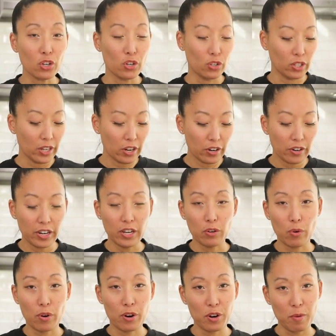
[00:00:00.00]
earlier, in
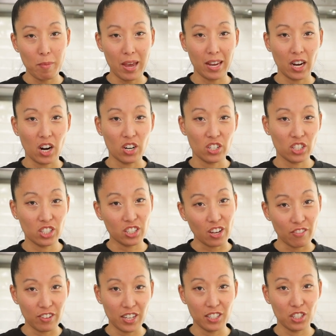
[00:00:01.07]
order to make our
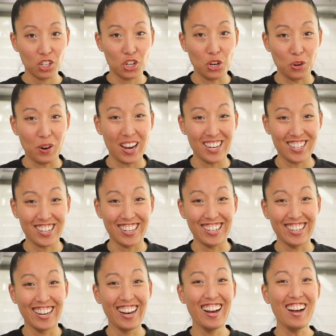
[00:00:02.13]
stuffing situation
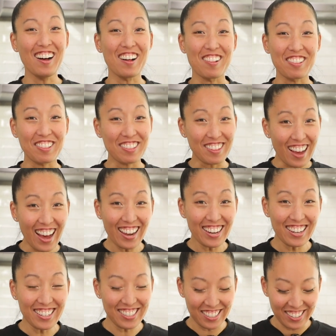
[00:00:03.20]
a lot
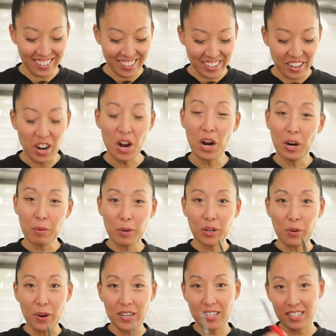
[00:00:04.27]
easier, we're
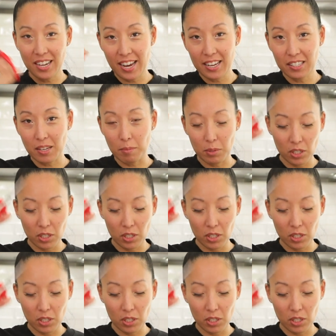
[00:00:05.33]
going to take some